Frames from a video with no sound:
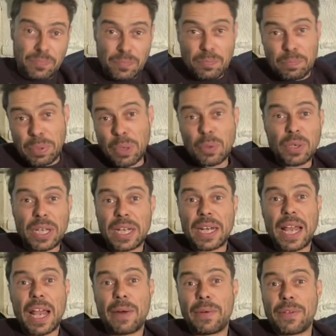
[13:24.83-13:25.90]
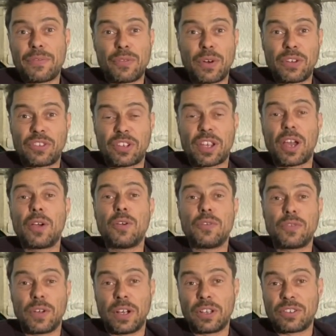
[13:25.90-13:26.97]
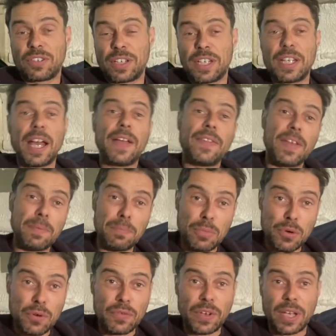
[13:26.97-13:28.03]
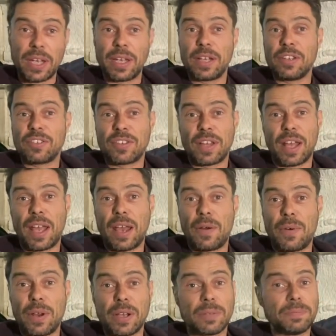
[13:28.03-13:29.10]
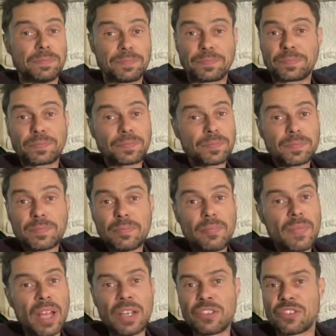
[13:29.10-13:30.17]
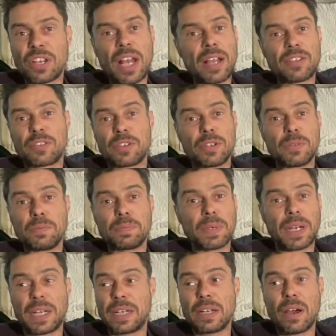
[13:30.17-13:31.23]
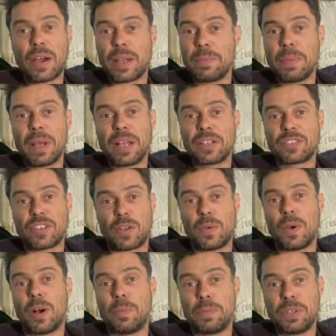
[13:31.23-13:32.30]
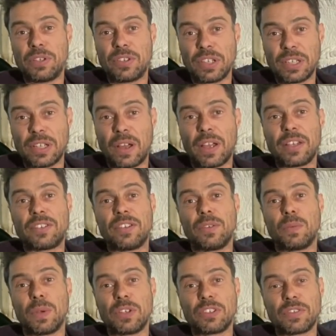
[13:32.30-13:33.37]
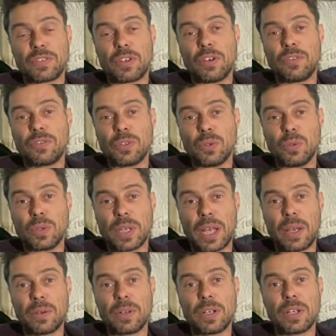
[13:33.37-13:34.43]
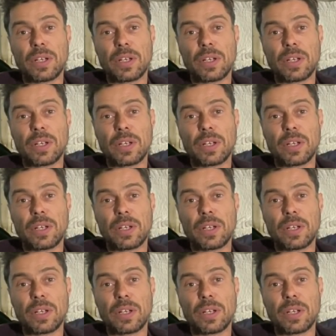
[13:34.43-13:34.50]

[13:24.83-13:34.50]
building an area for it to go firstly and then moving it into that area. It's an absolute bloody nightmare. So I'll be delighted once I've got a floor down.